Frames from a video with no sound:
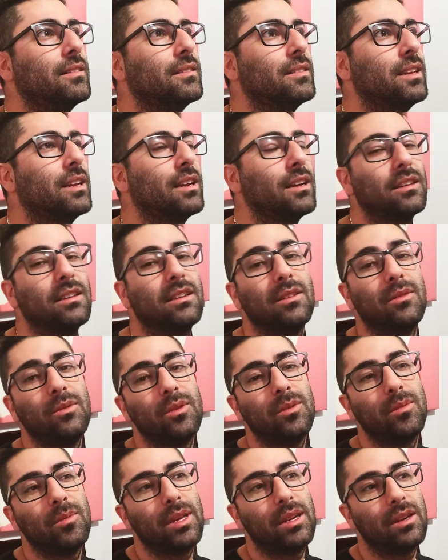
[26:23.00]
Yeah, and
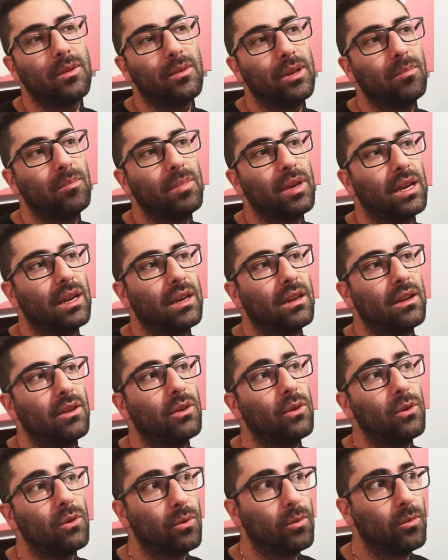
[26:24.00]
we made our way back
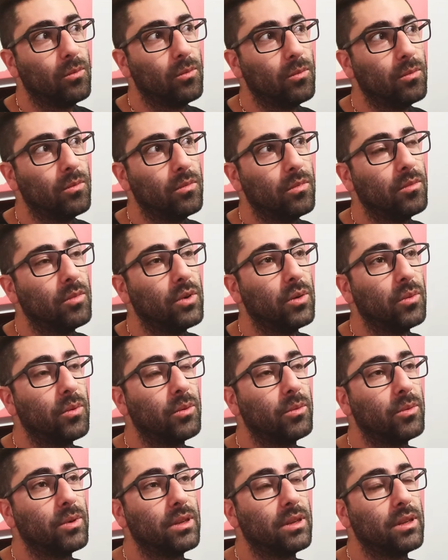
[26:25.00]
home. But
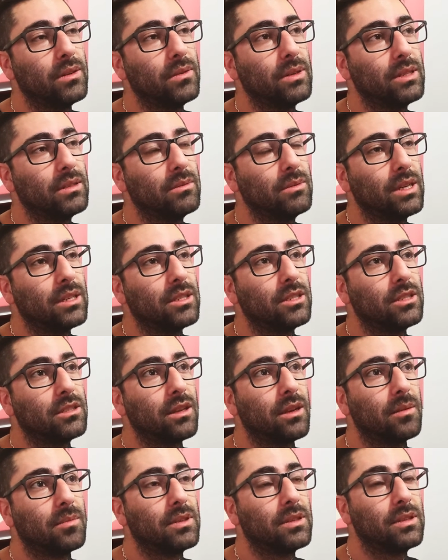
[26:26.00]
what we did was we actually
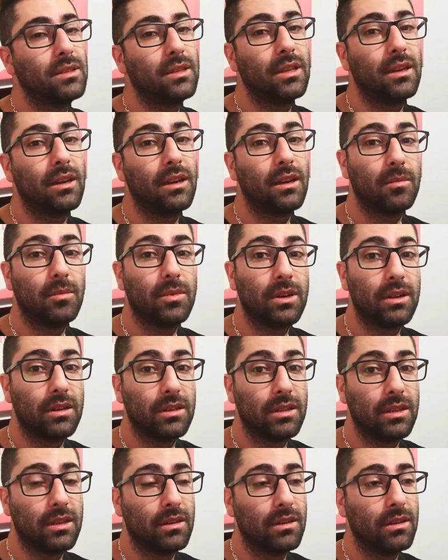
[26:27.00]
stopped in St. Albert,
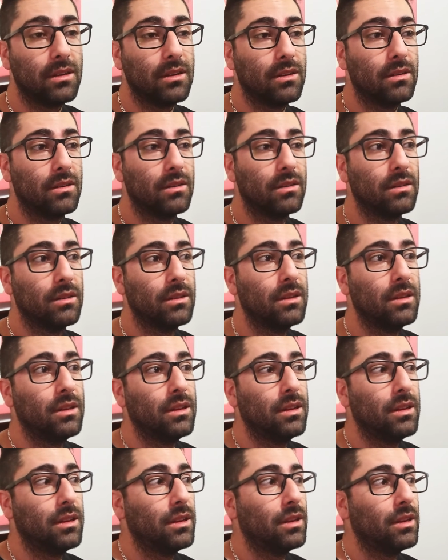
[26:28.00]
Ontario,
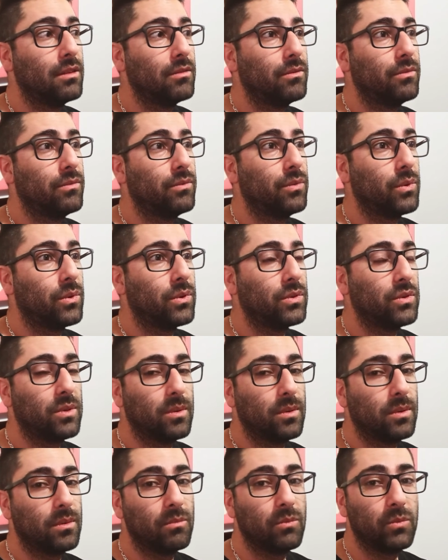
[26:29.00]
for
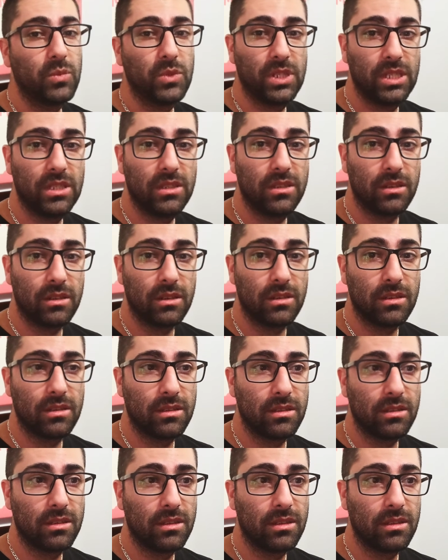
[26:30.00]
some cheese curds.